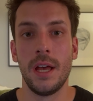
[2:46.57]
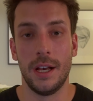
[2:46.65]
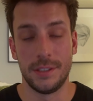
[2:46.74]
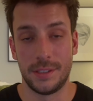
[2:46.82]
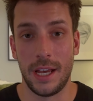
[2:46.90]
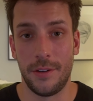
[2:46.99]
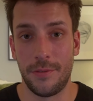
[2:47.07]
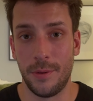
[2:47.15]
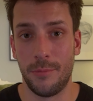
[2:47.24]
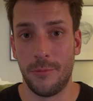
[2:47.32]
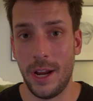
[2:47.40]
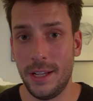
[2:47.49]
Aside
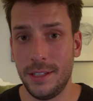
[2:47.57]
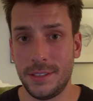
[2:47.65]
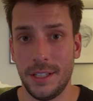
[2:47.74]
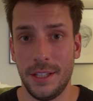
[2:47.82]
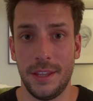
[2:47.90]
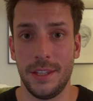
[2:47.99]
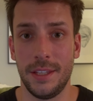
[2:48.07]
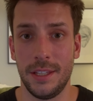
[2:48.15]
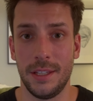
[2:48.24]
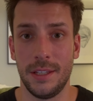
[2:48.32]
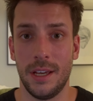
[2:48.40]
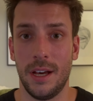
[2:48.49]
from rent,
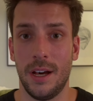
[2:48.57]
the